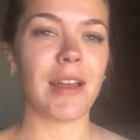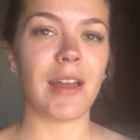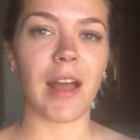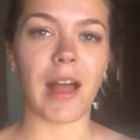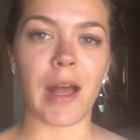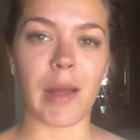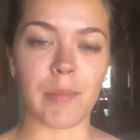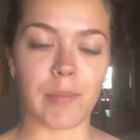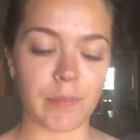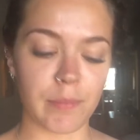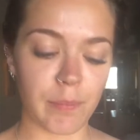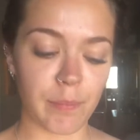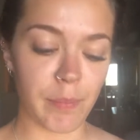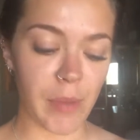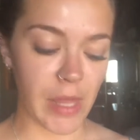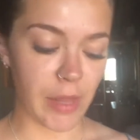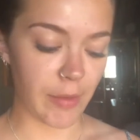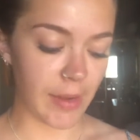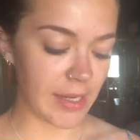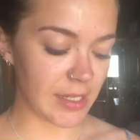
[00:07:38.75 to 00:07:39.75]
Um,
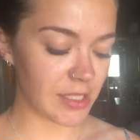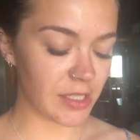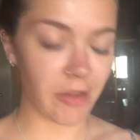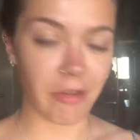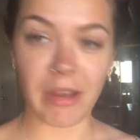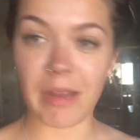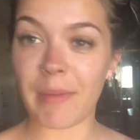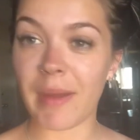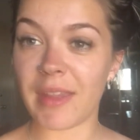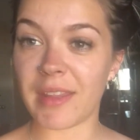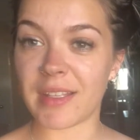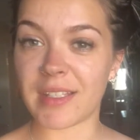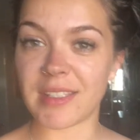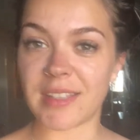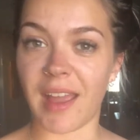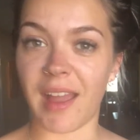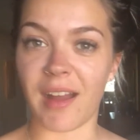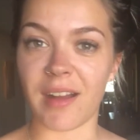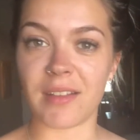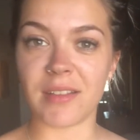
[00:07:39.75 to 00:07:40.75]
by the way, sorry about the
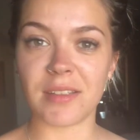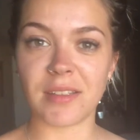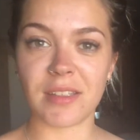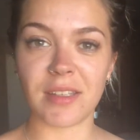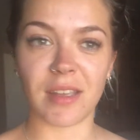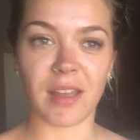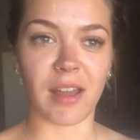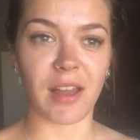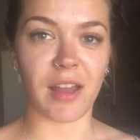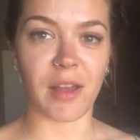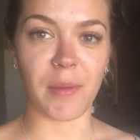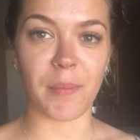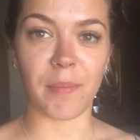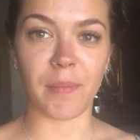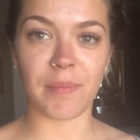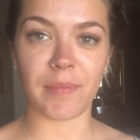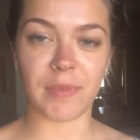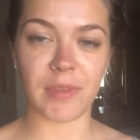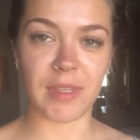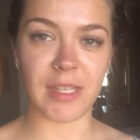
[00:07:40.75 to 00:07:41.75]
sound.
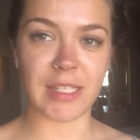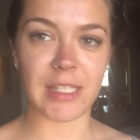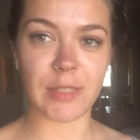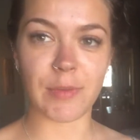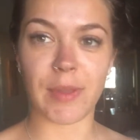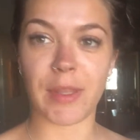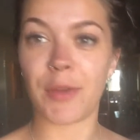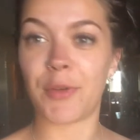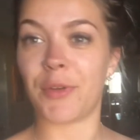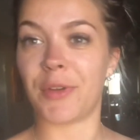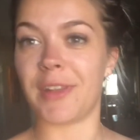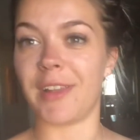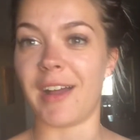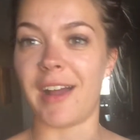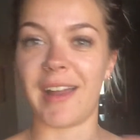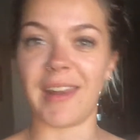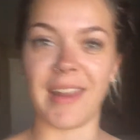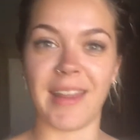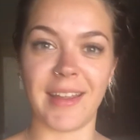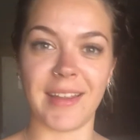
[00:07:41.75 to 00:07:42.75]
Um, this is where the good
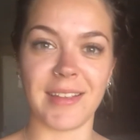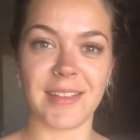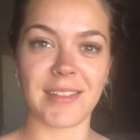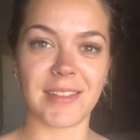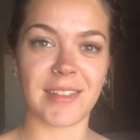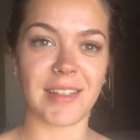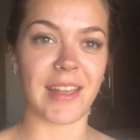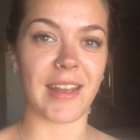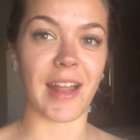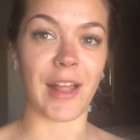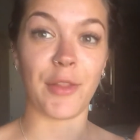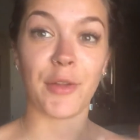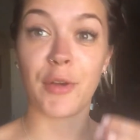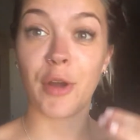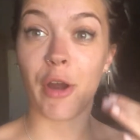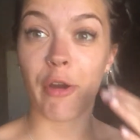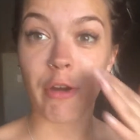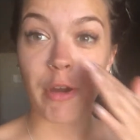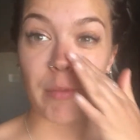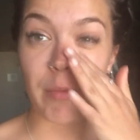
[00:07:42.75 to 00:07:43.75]
lighting is, and I look
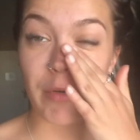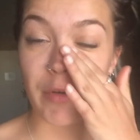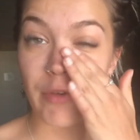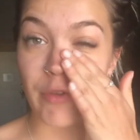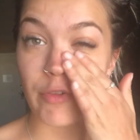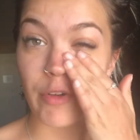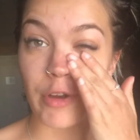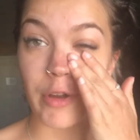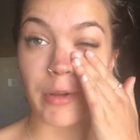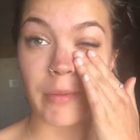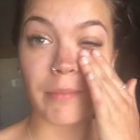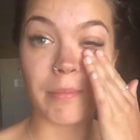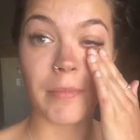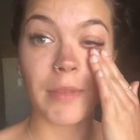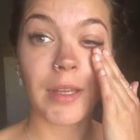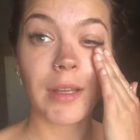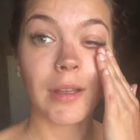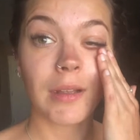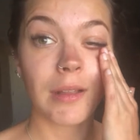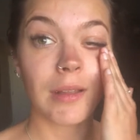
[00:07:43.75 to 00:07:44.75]
horrible from
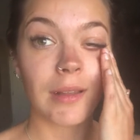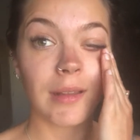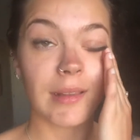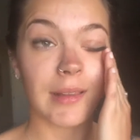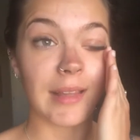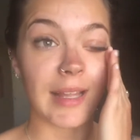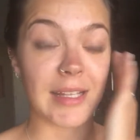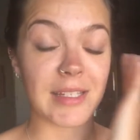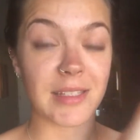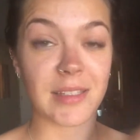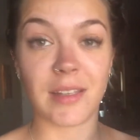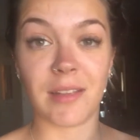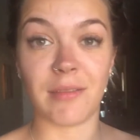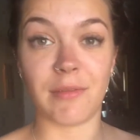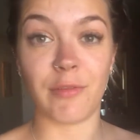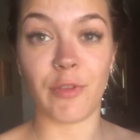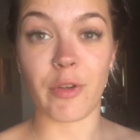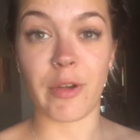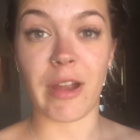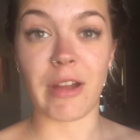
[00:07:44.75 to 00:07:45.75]
less
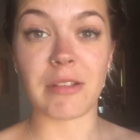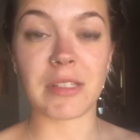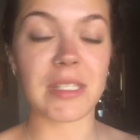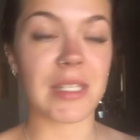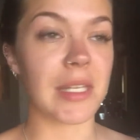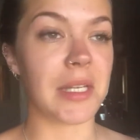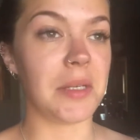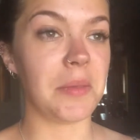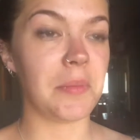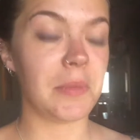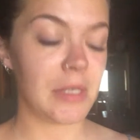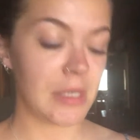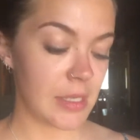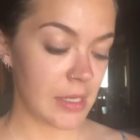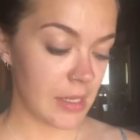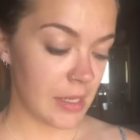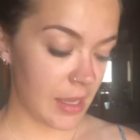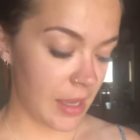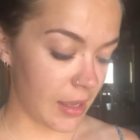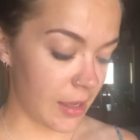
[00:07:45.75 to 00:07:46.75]
than four hours sleep.
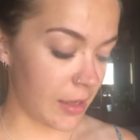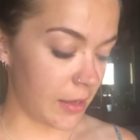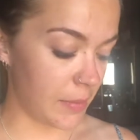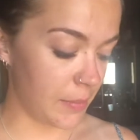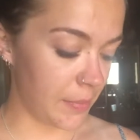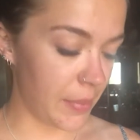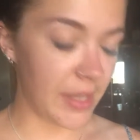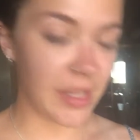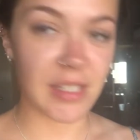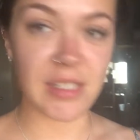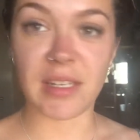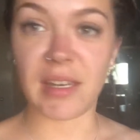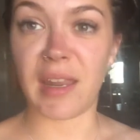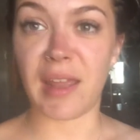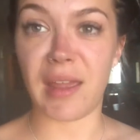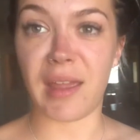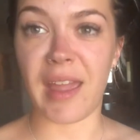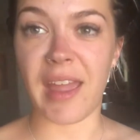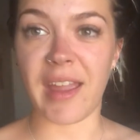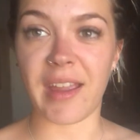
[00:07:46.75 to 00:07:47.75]
Um, but there's an
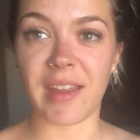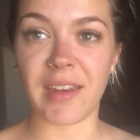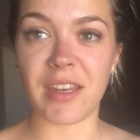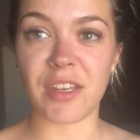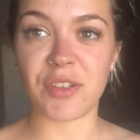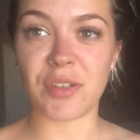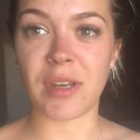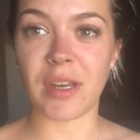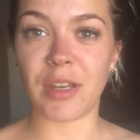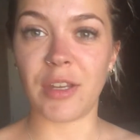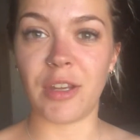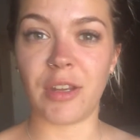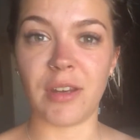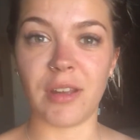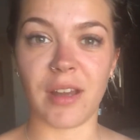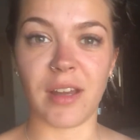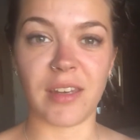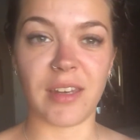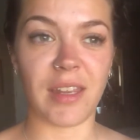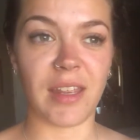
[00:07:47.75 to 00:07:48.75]
air conditioning
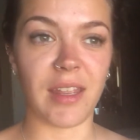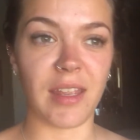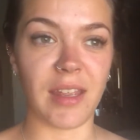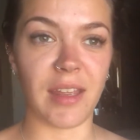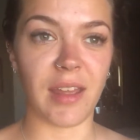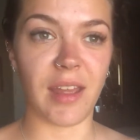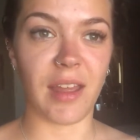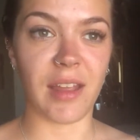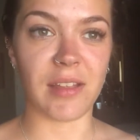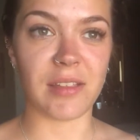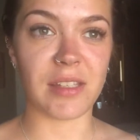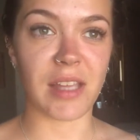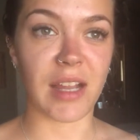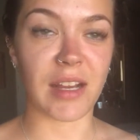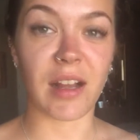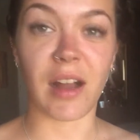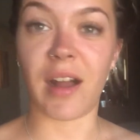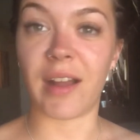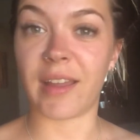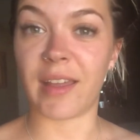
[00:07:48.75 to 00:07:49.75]
unit under here, and I
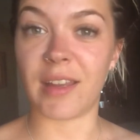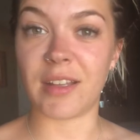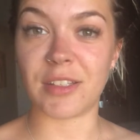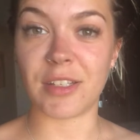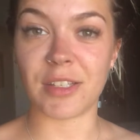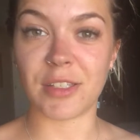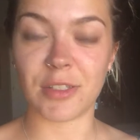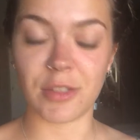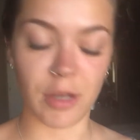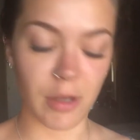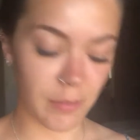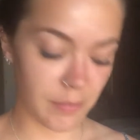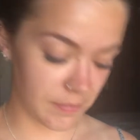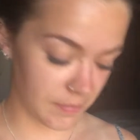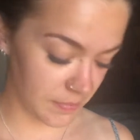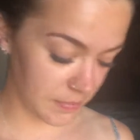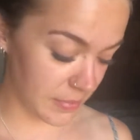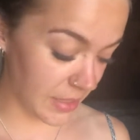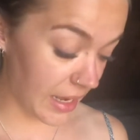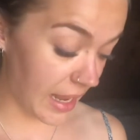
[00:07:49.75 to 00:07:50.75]
can't get it to stop
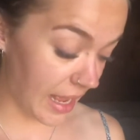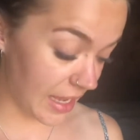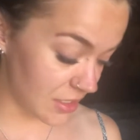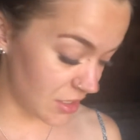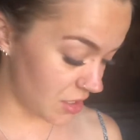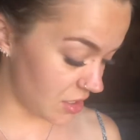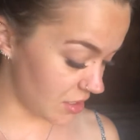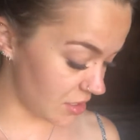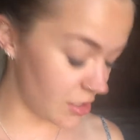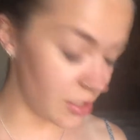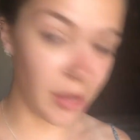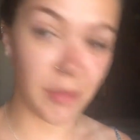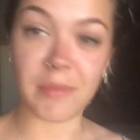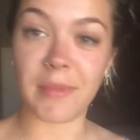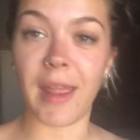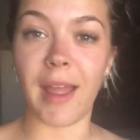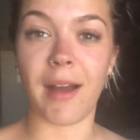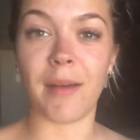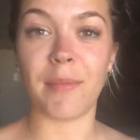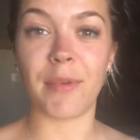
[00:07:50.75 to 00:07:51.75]
but it has just stopped
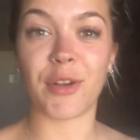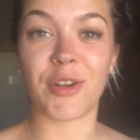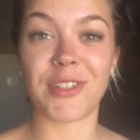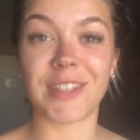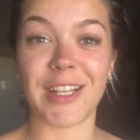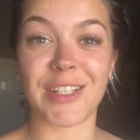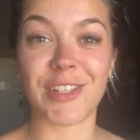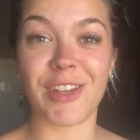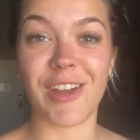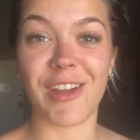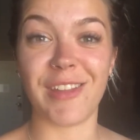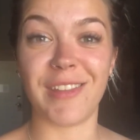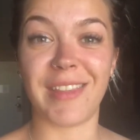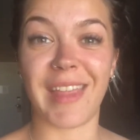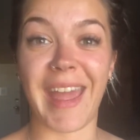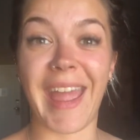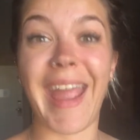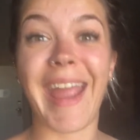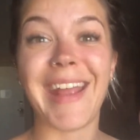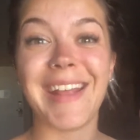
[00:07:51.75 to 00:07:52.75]
now because I turned
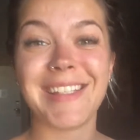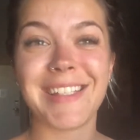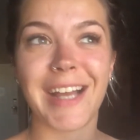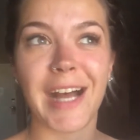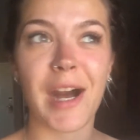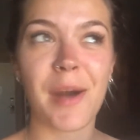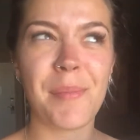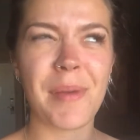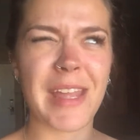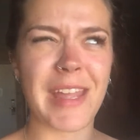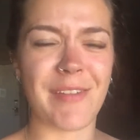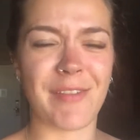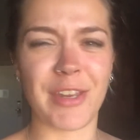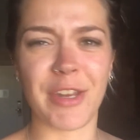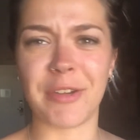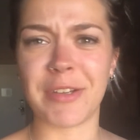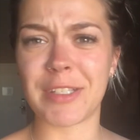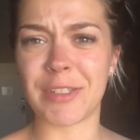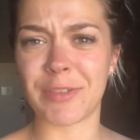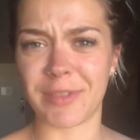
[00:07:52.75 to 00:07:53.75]
the heat up even
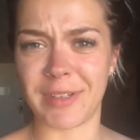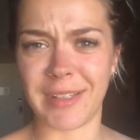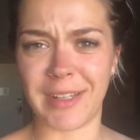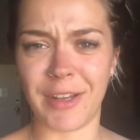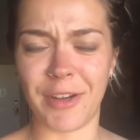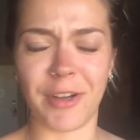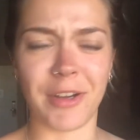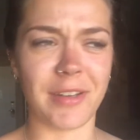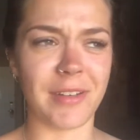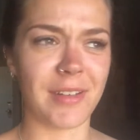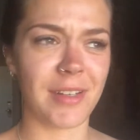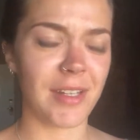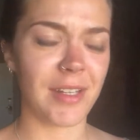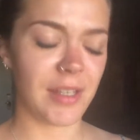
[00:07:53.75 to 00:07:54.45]
though it's really hot